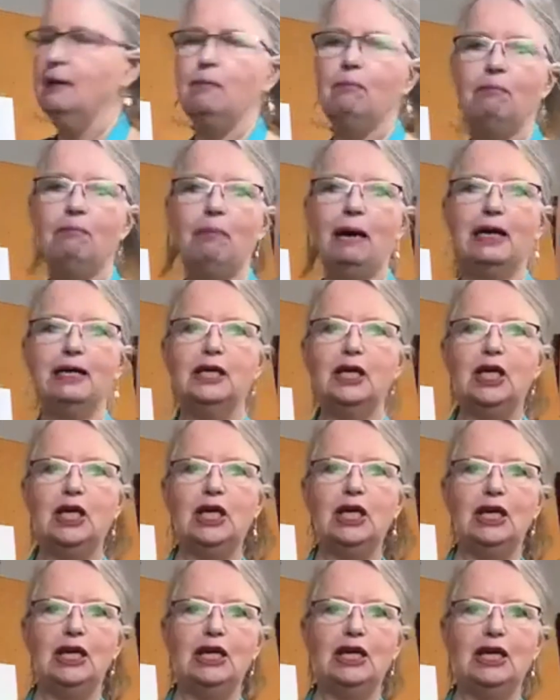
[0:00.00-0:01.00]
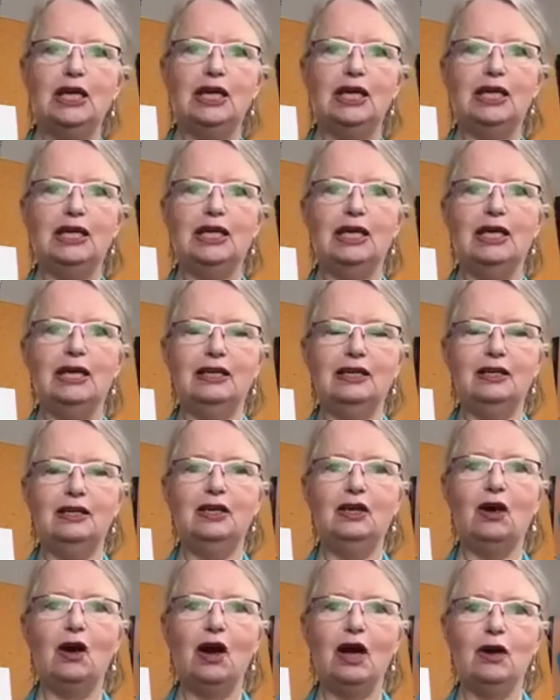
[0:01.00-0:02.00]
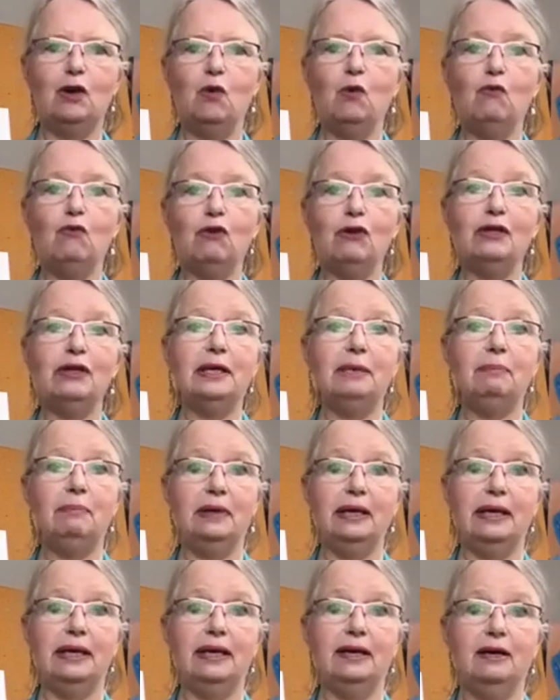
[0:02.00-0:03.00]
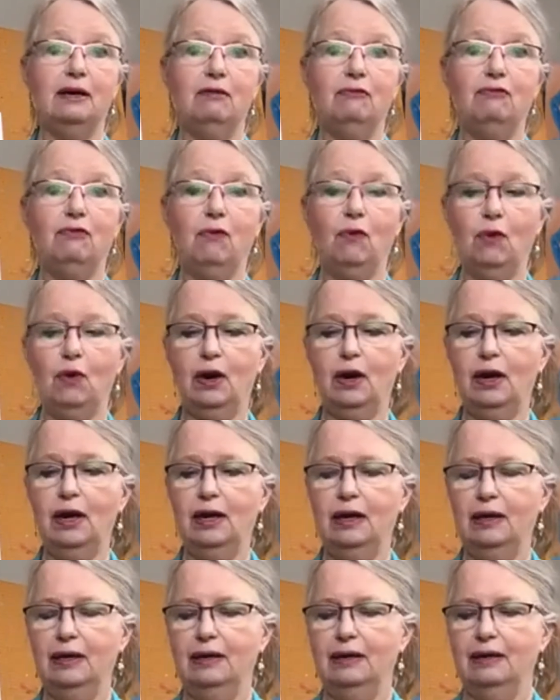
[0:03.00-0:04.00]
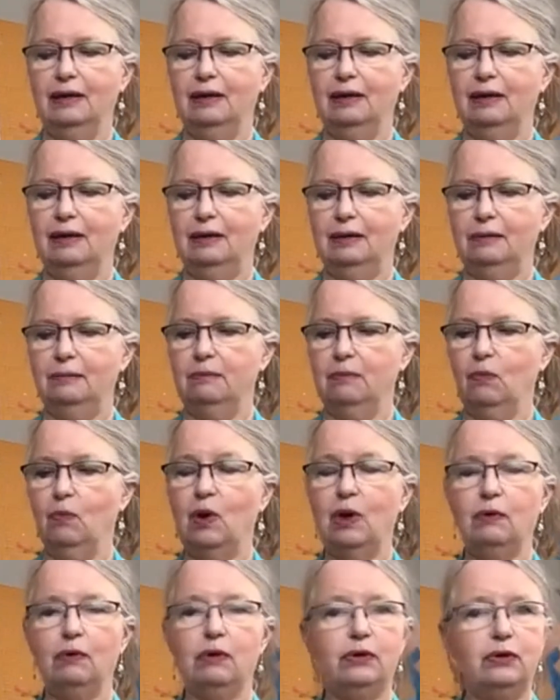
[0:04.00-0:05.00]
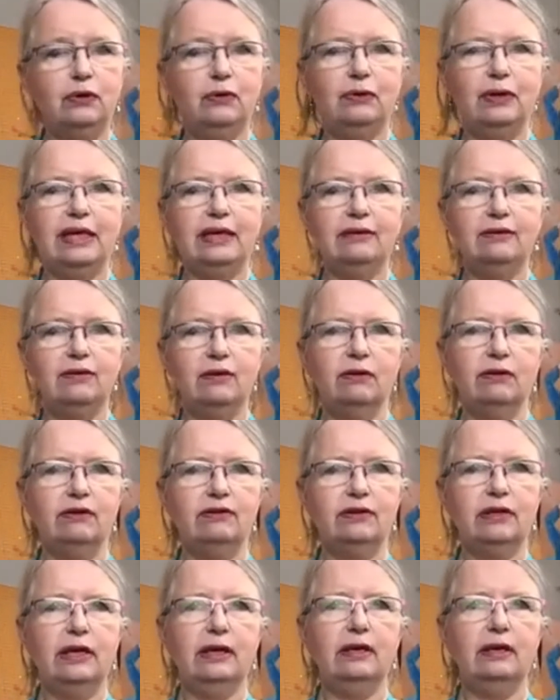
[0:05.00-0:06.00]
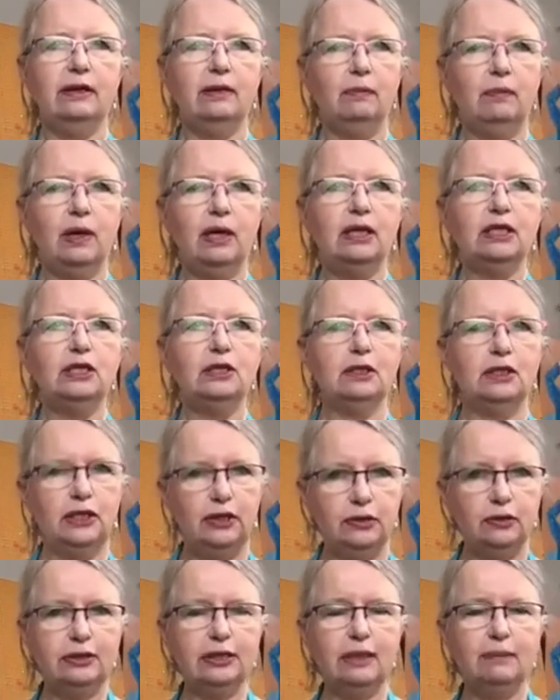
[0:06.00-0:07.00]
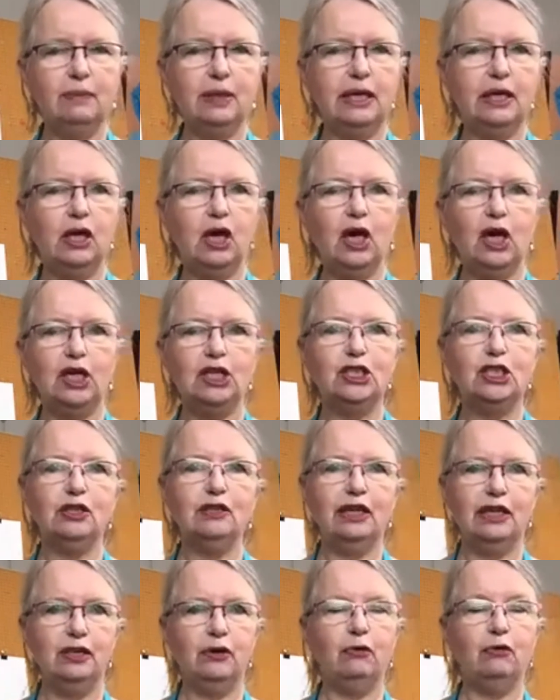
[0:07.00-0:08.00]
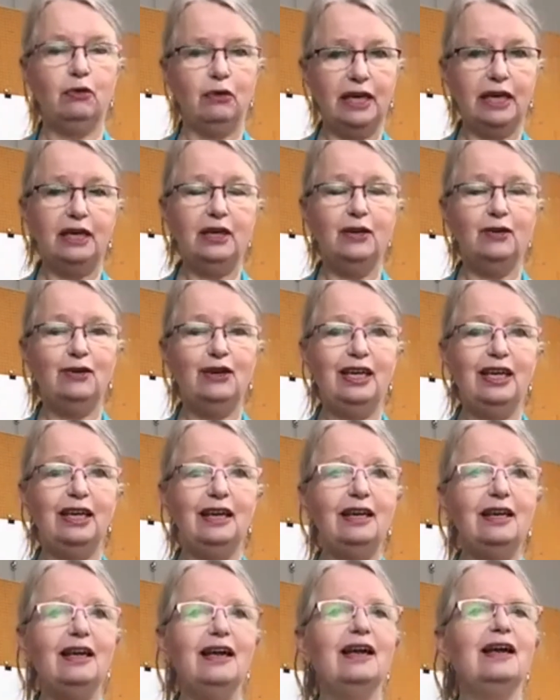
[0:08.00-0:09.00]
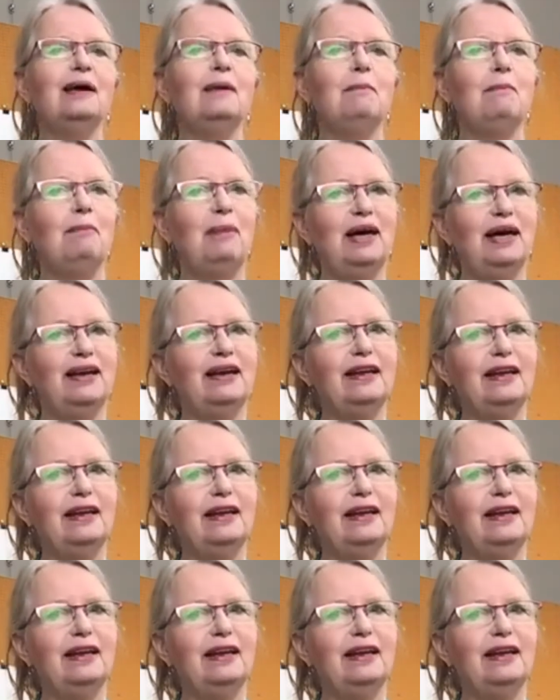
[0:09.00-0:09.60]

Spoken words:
but not overly big for what we're doing. So the scale of the brush, use something larger than you think you need, but